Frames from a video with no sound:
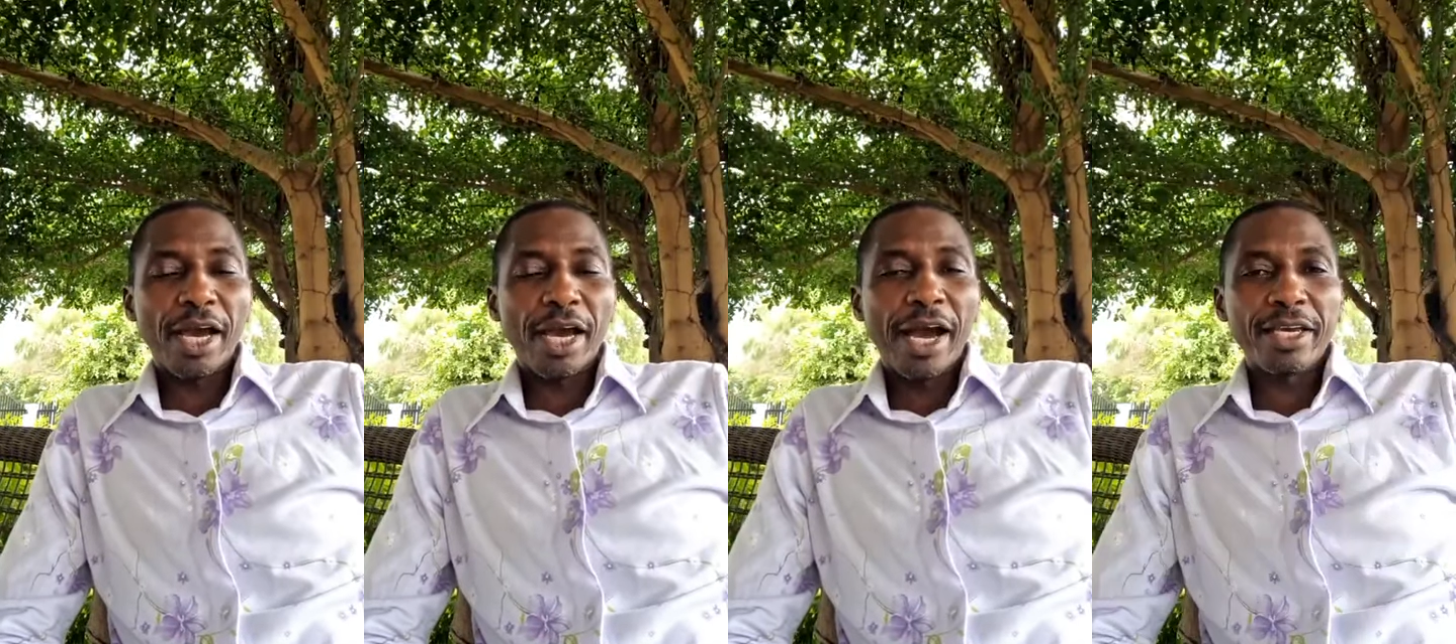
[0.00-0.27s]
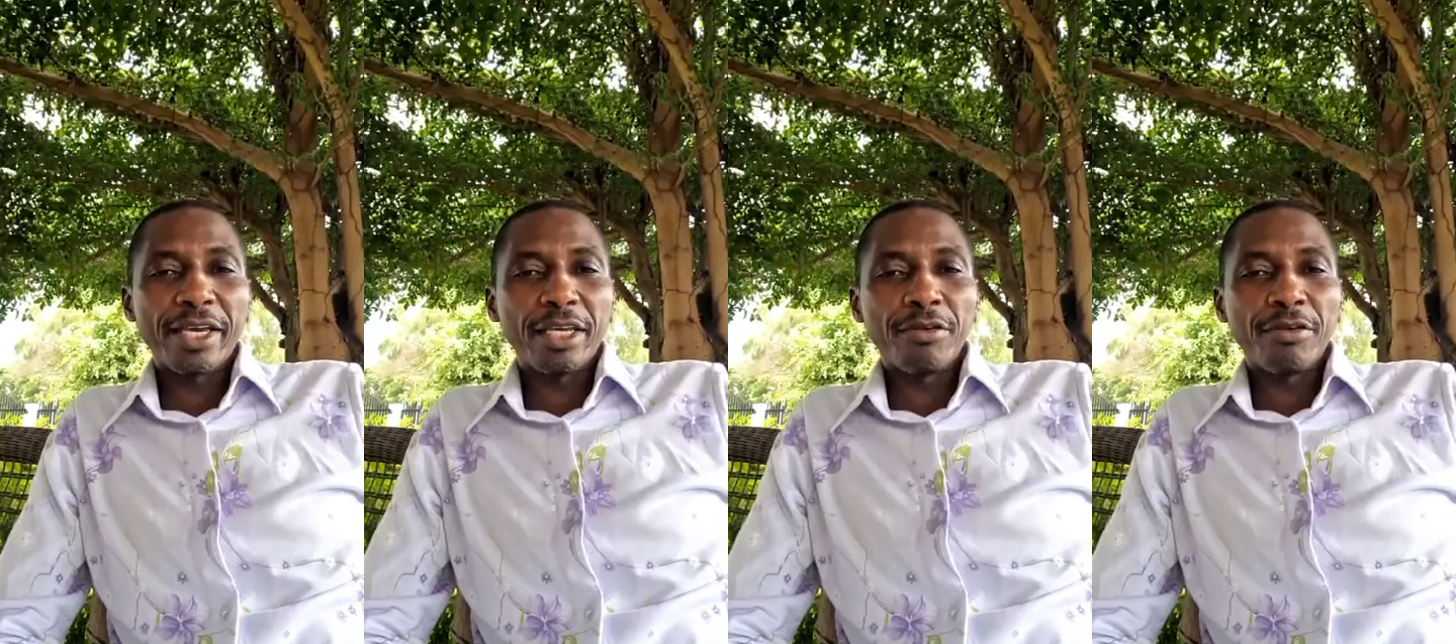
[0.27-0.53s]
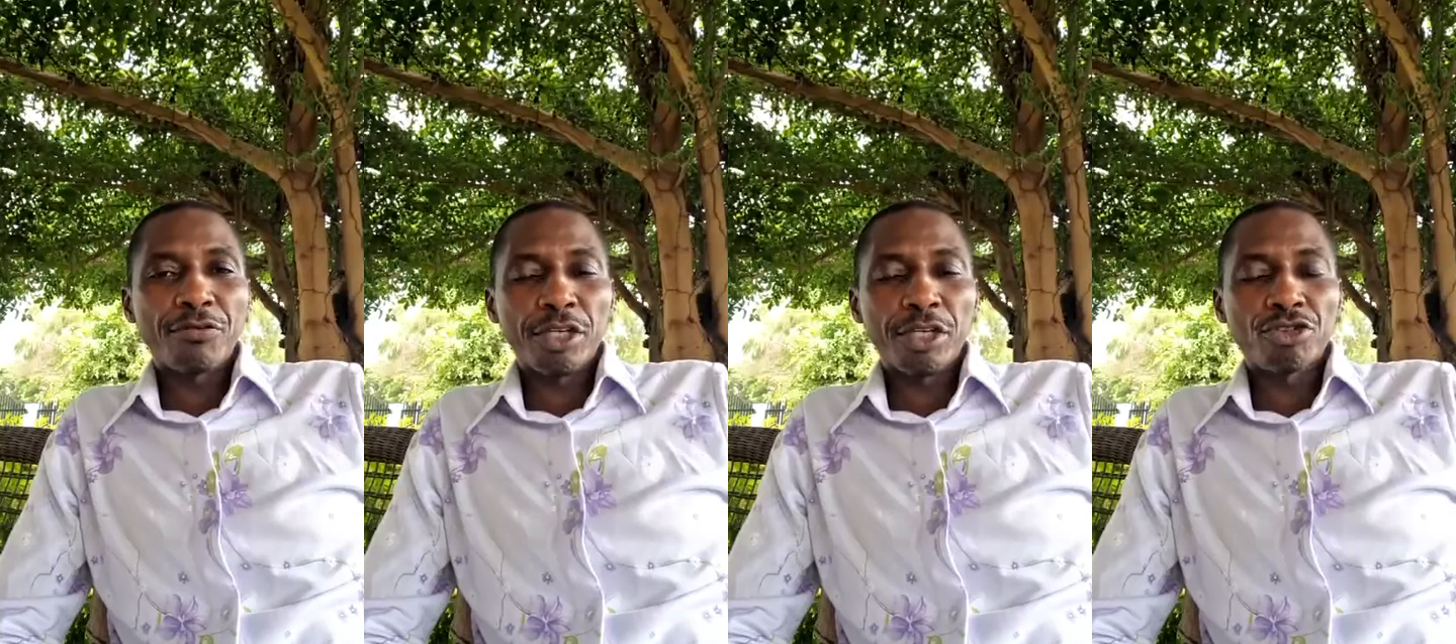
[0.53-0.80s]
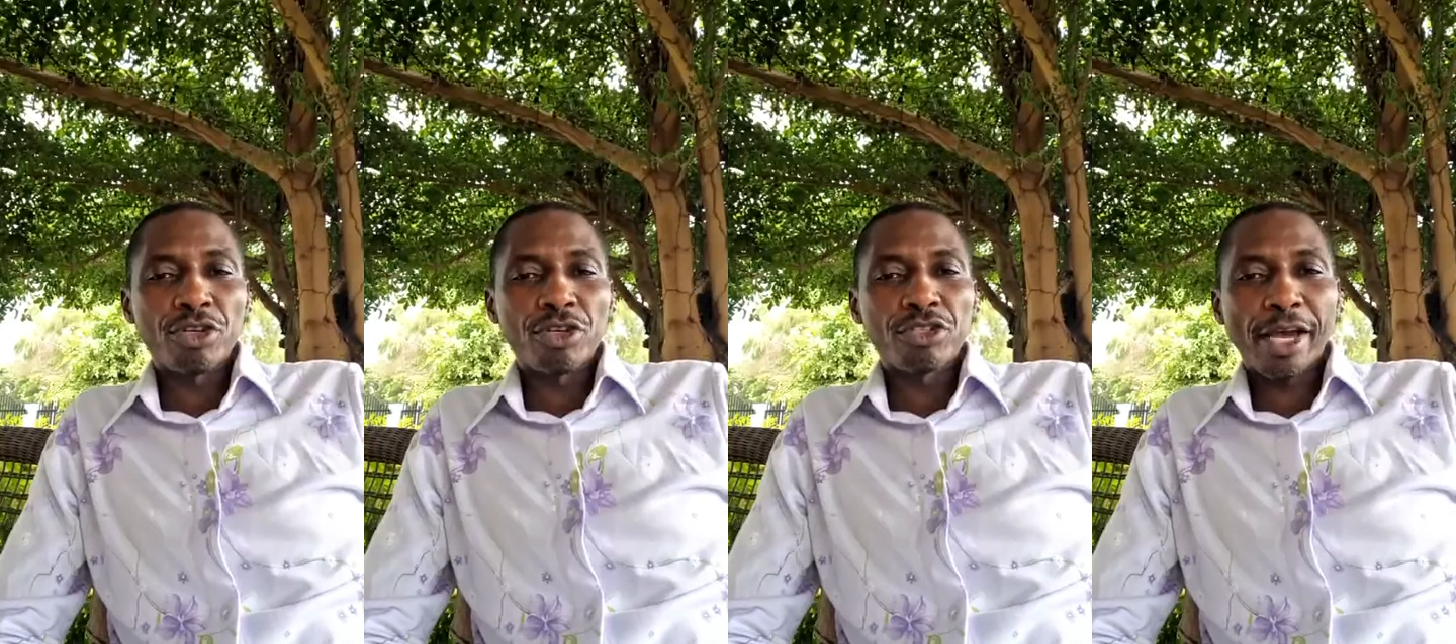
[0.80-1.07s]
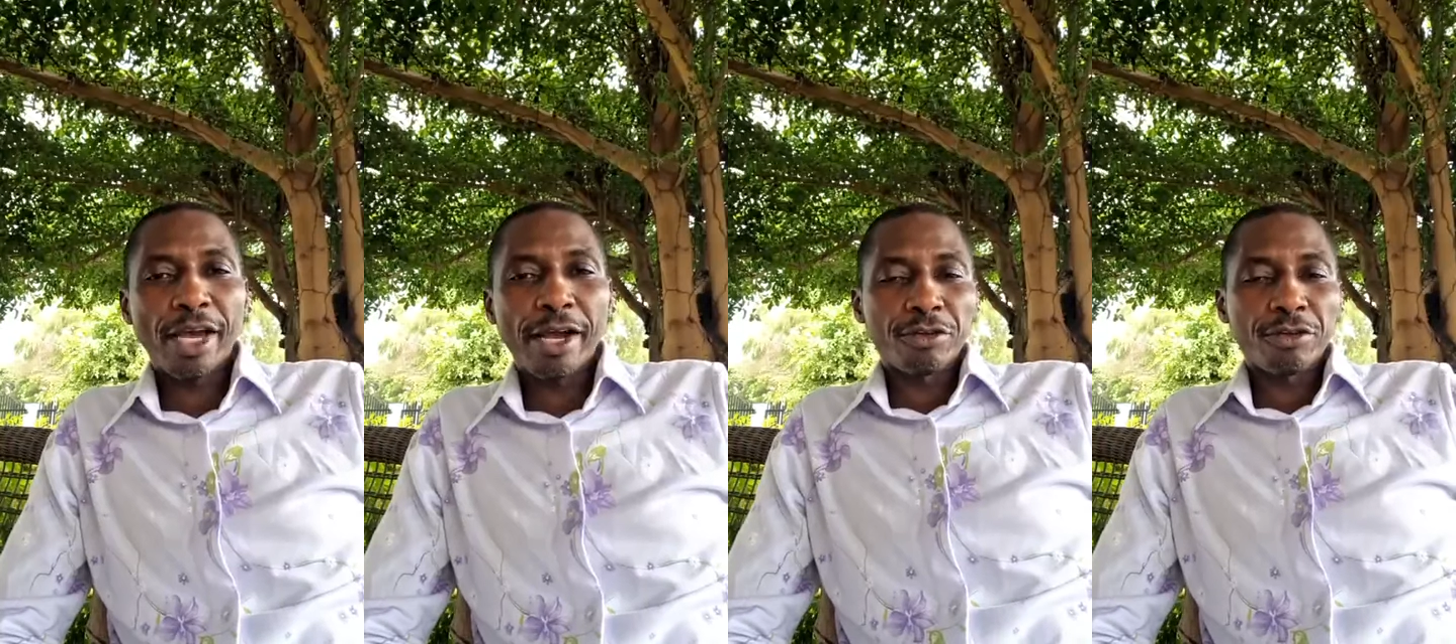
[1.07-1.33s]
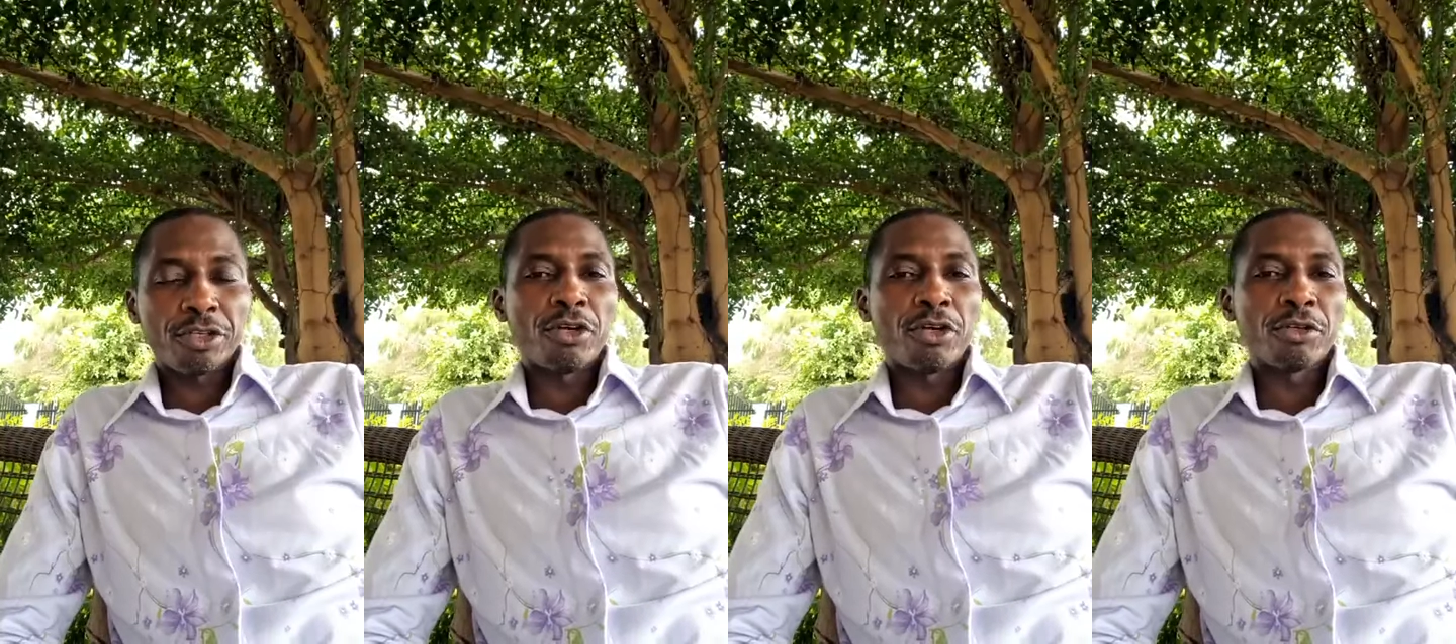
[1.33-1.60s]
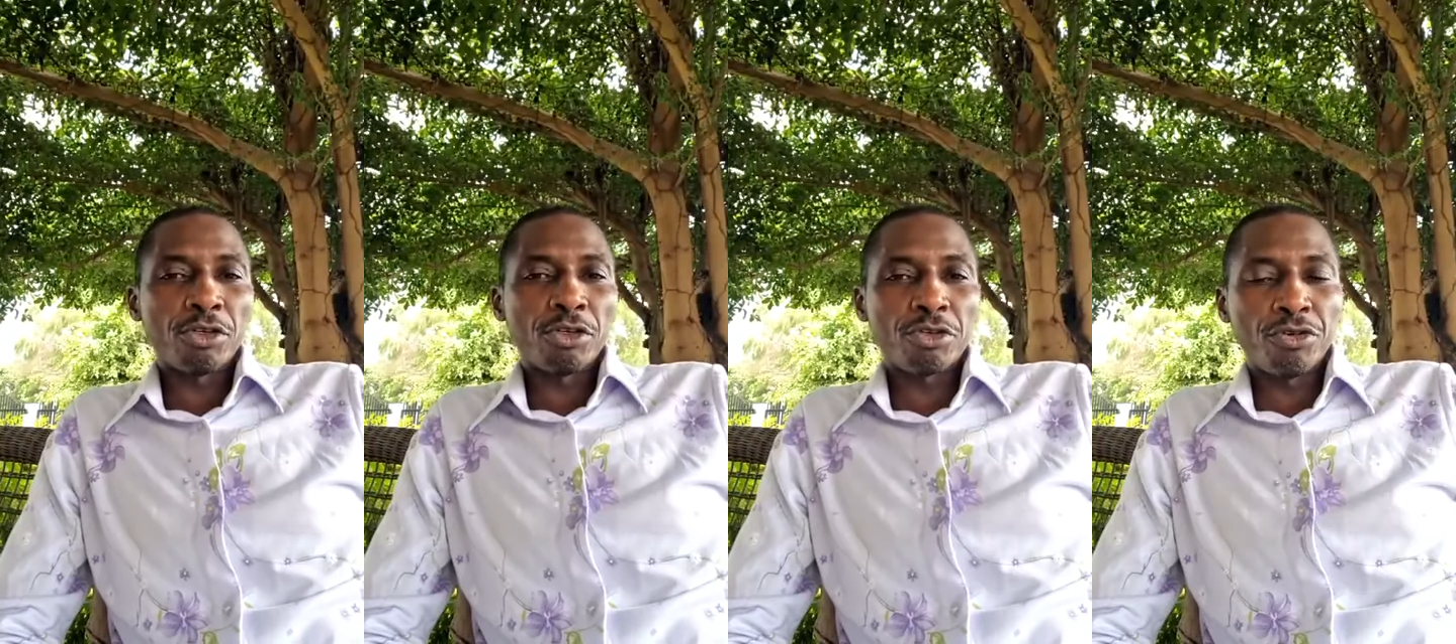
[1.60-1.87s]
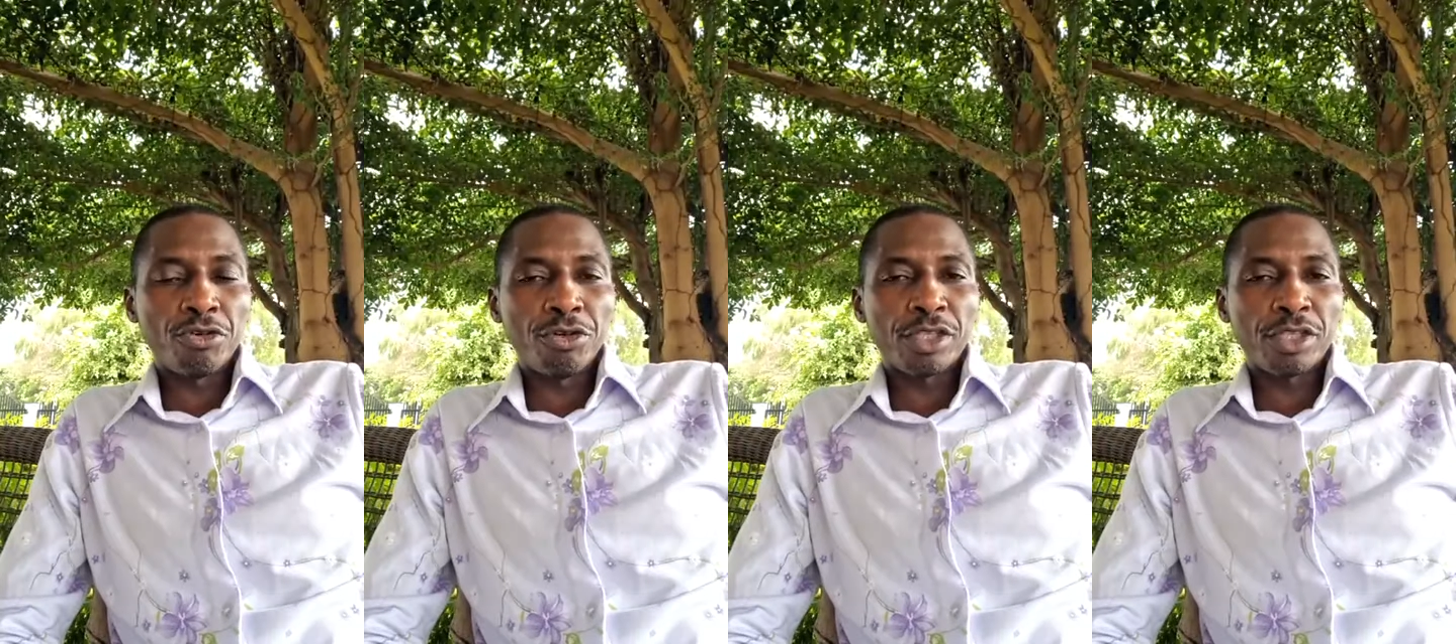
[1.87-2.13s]
i.e., fisheries, agriculture,
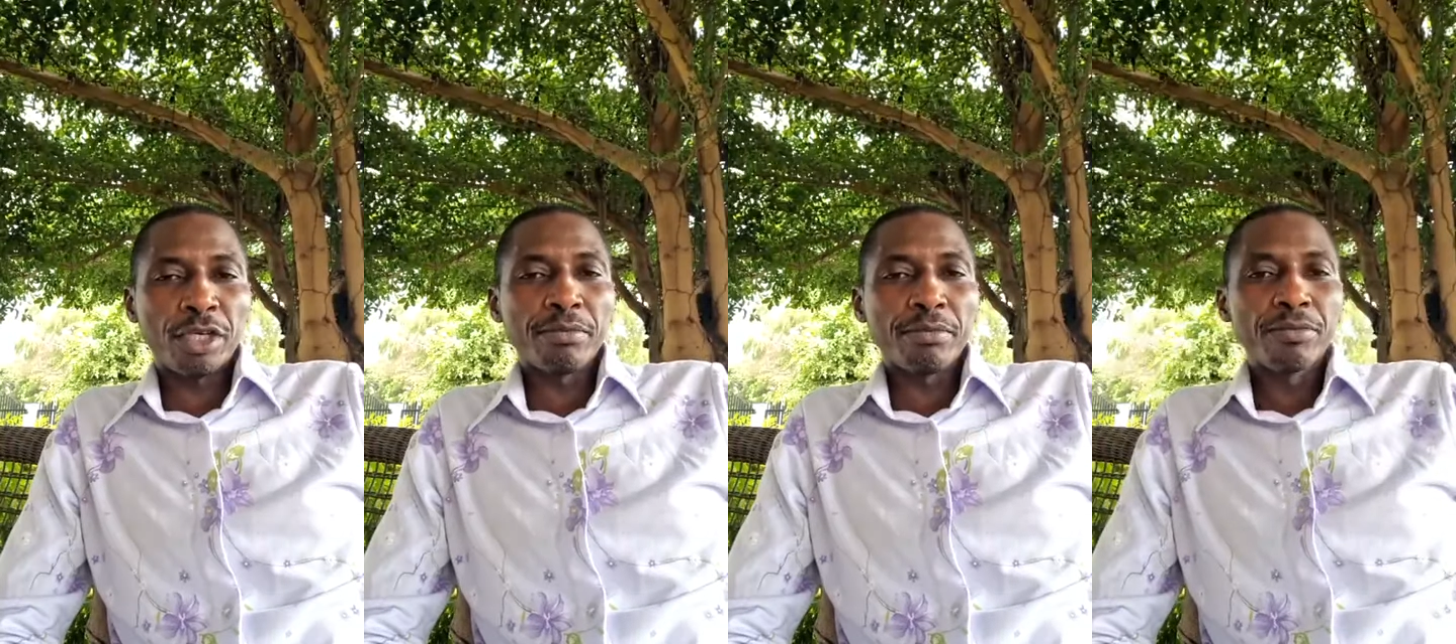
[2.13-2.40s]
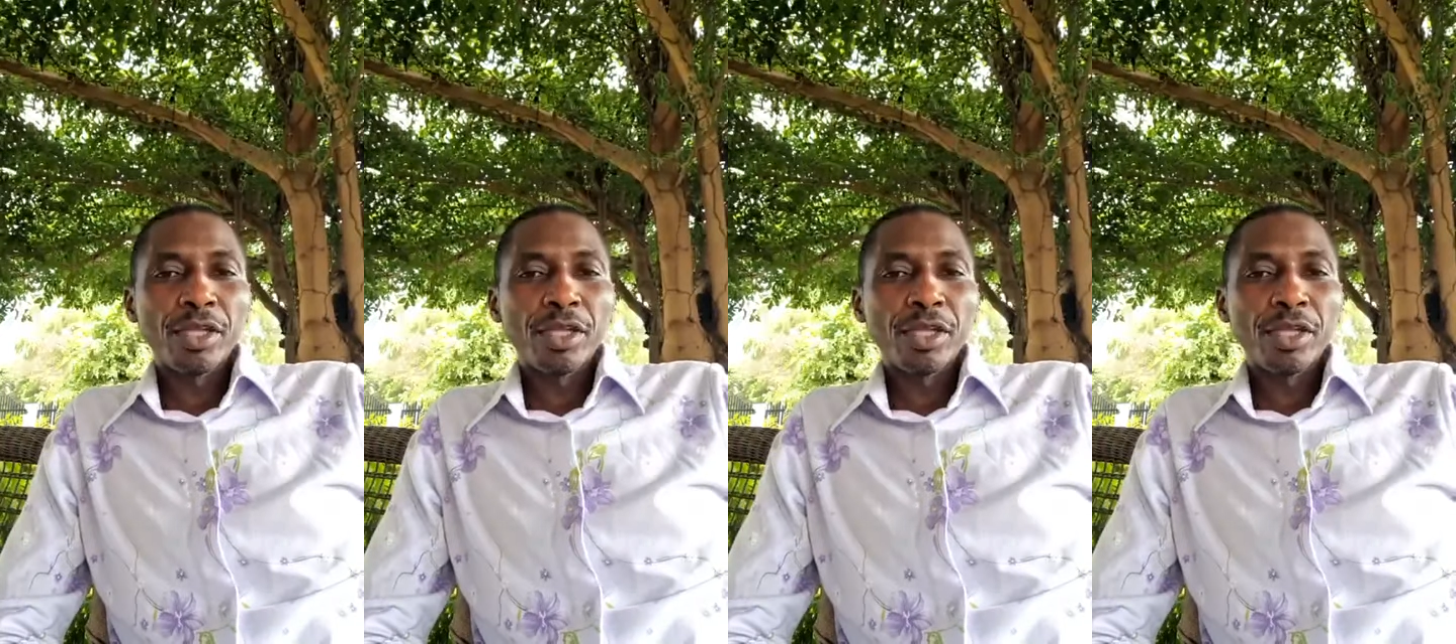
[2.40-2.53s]
tourism,